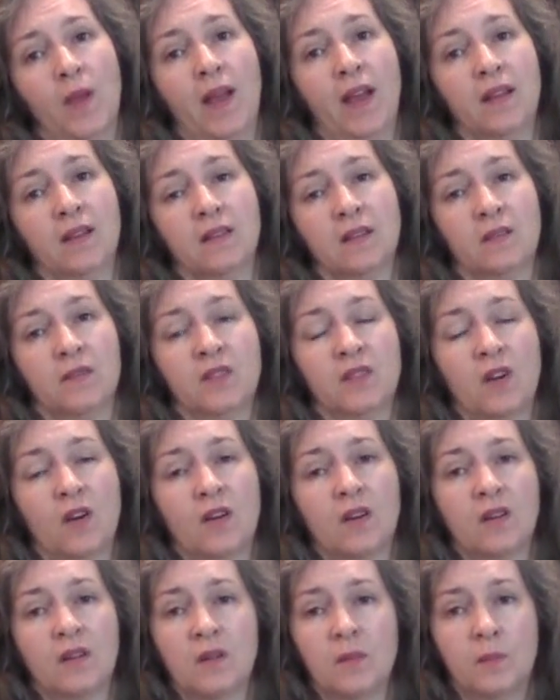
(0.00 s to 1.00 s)
plans have
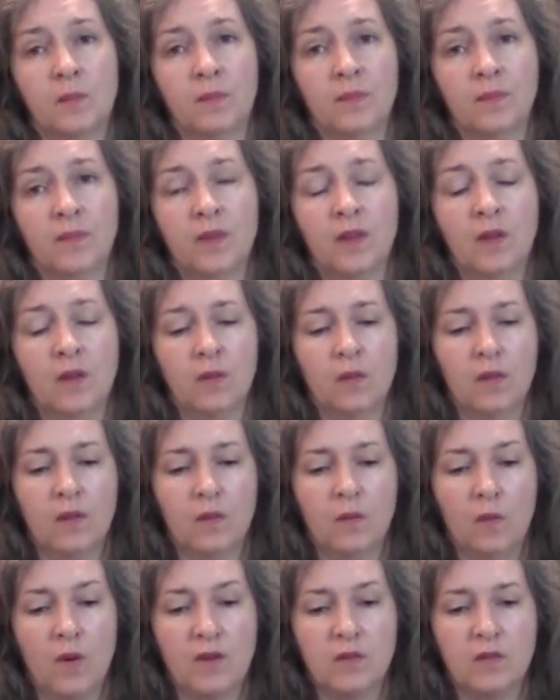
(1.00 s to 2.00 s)
started to, you know,
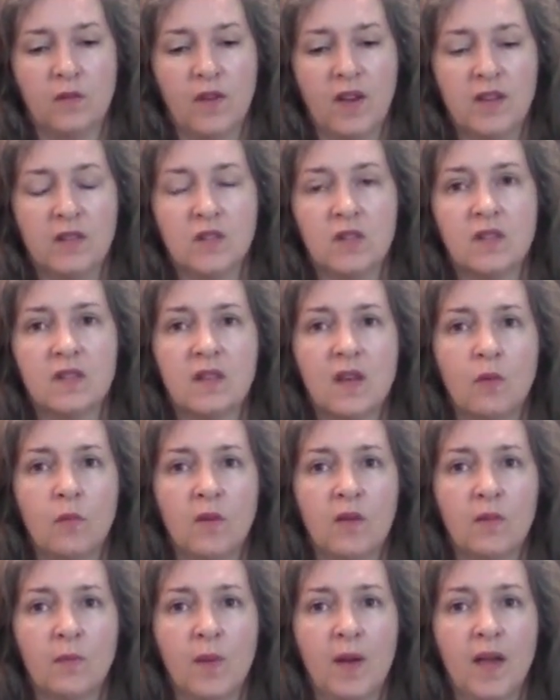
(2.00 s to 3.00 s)
the reservations that
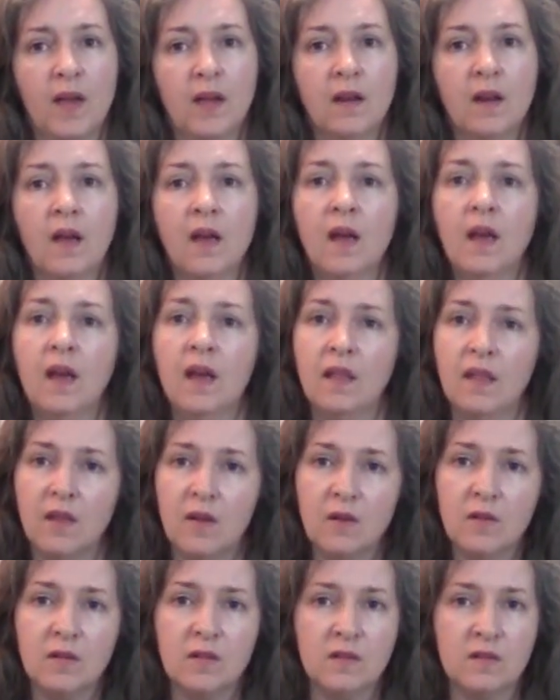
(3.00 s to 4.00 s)
we've made,
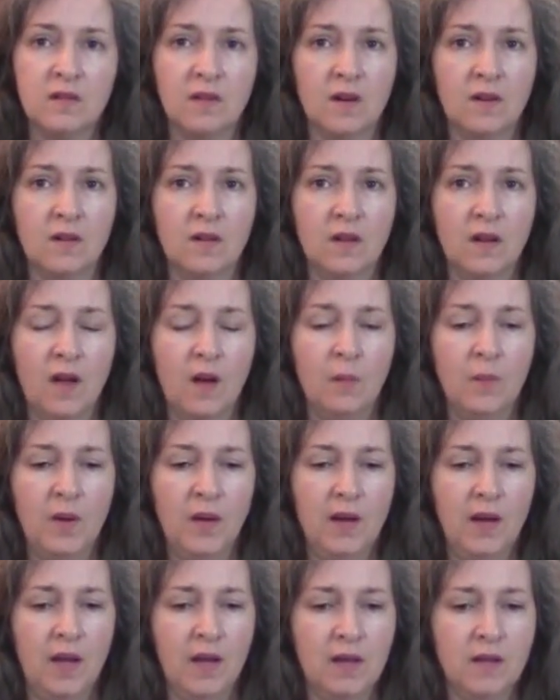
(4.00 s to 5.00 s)
those are starting to come
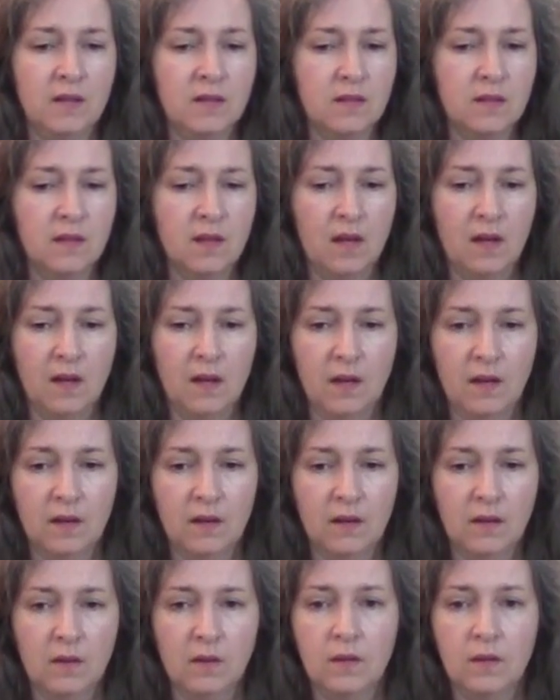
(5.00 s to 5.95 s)
in as, uh,